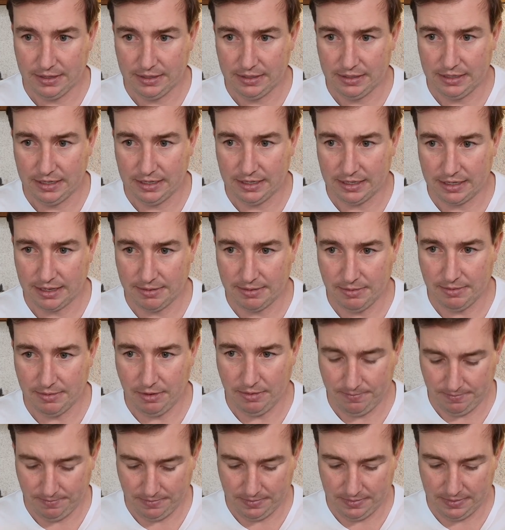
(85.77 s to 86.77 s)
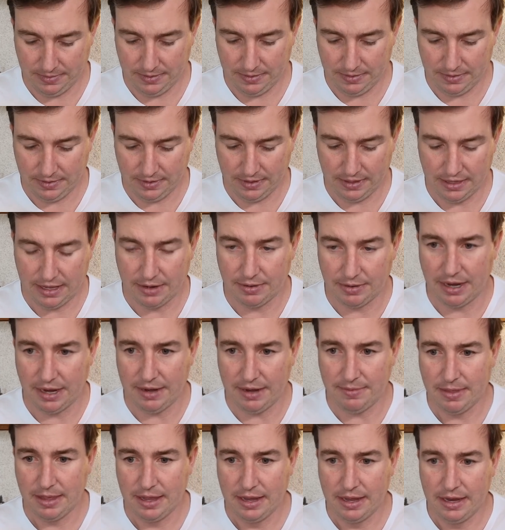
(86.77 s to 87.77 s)
Right, come on, there we are.
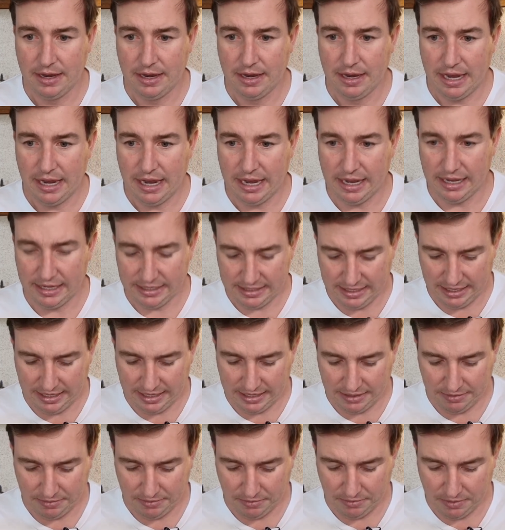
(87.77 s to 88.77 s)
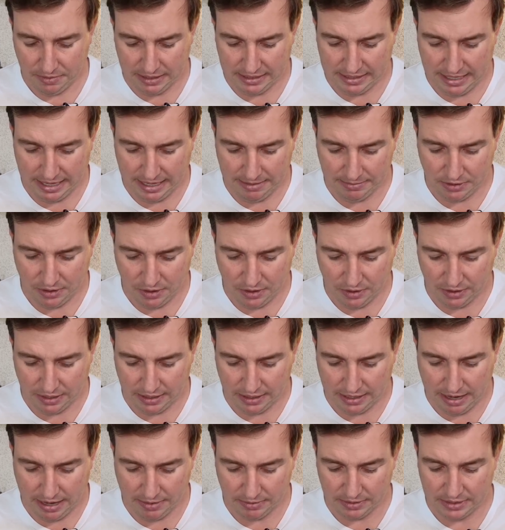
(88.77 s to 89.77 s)
And you can see that the same song
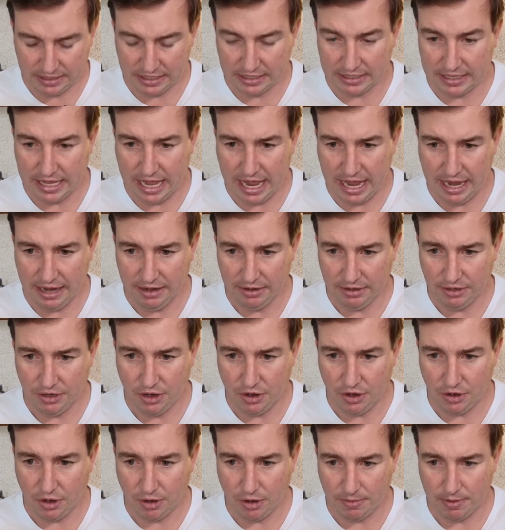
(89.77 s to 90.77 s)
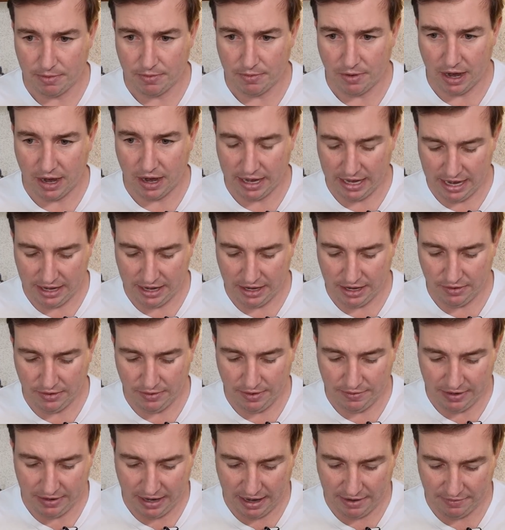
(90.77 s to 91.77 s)
that was just there, no copyright. Now you
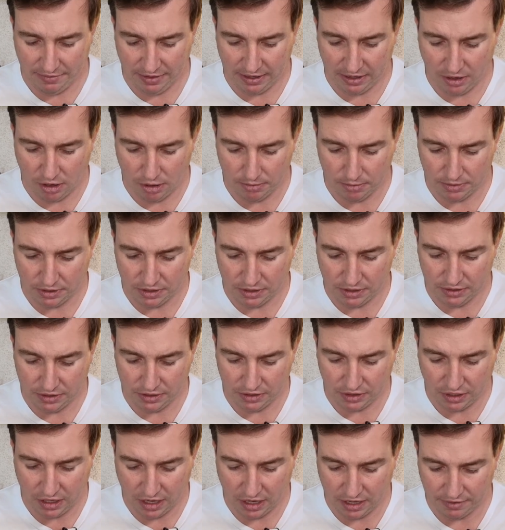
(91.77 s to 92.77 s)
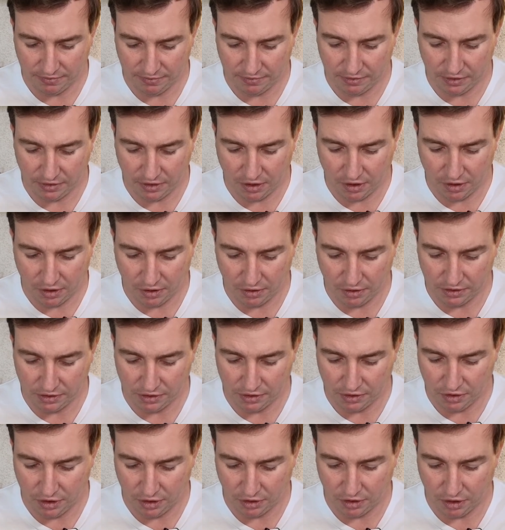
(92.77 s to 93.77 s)
even have like options to kind of go to the
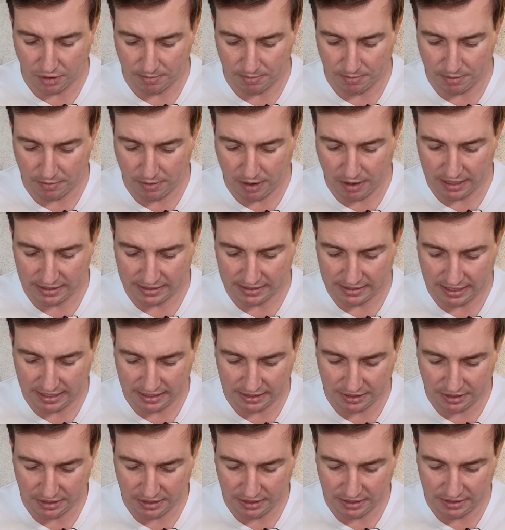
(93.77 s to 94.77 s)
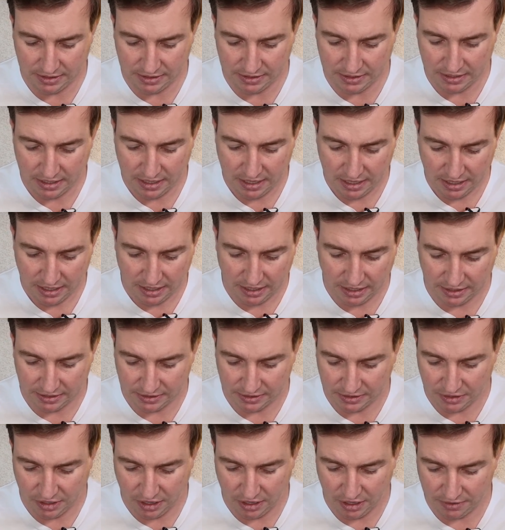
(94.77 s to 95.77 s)
no copyright sections. You can
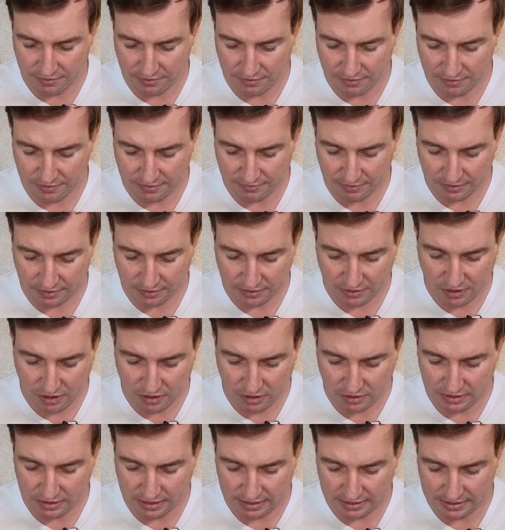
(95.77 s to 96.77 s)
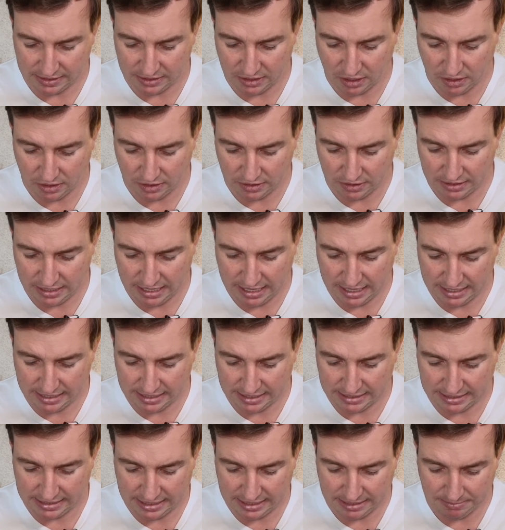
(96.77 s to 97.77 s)
search for different songs. There's songs there,
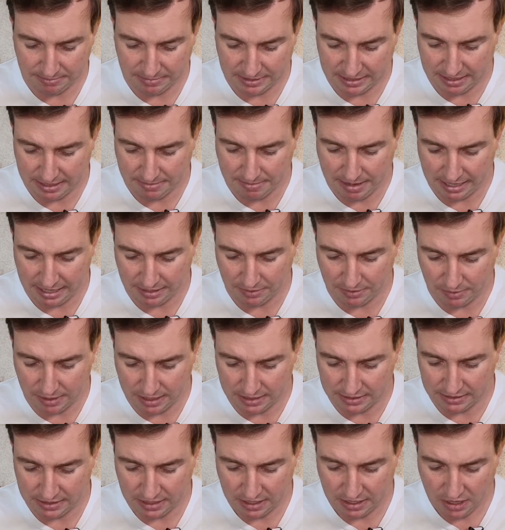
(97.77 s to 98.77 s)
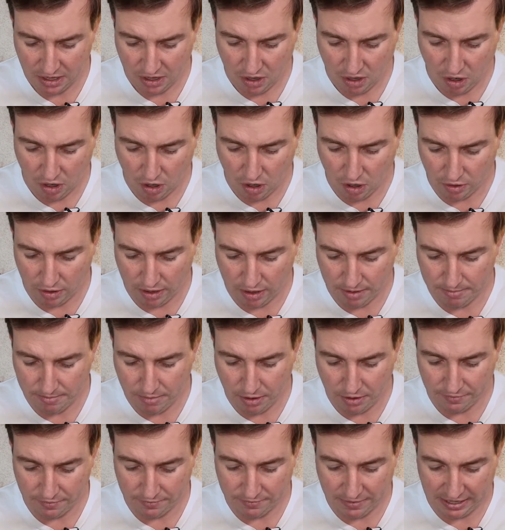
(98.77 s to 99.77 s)
there's some cinematic ones, horror,
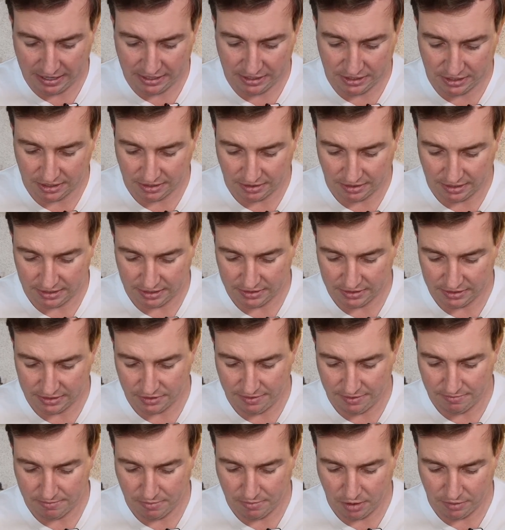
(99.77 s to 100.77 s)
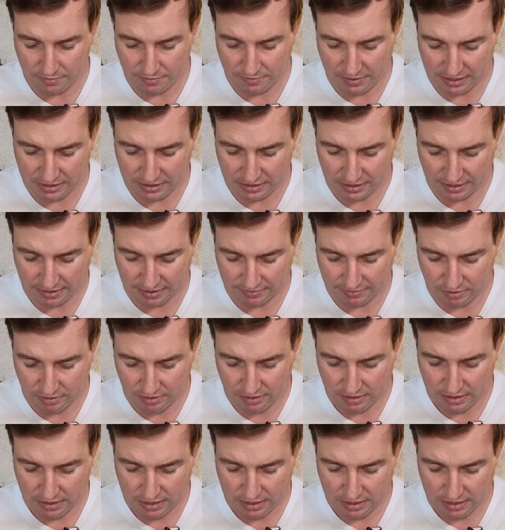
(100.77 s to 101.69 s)
motivation. Let's try even motivation level.